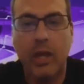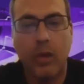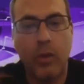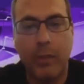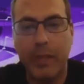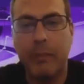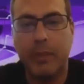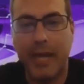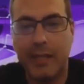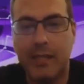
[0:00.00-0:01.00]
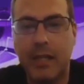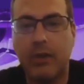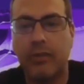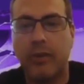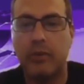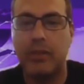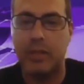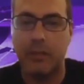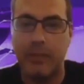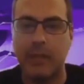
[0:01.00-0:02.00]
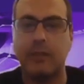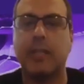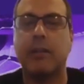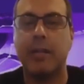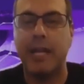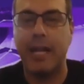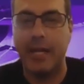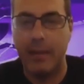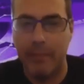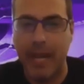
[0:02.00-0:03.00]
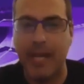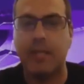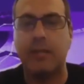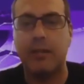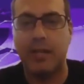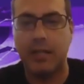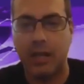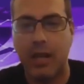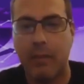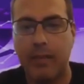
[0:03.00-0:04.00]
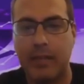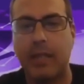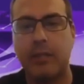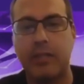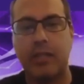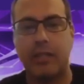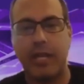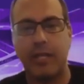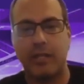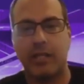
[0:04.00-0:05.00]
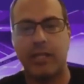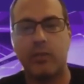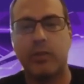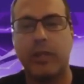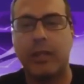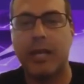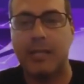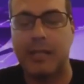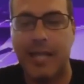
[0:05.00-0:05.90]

While people had cell phones, the military and ambassadors and top intelligence agencies were utilizing yep.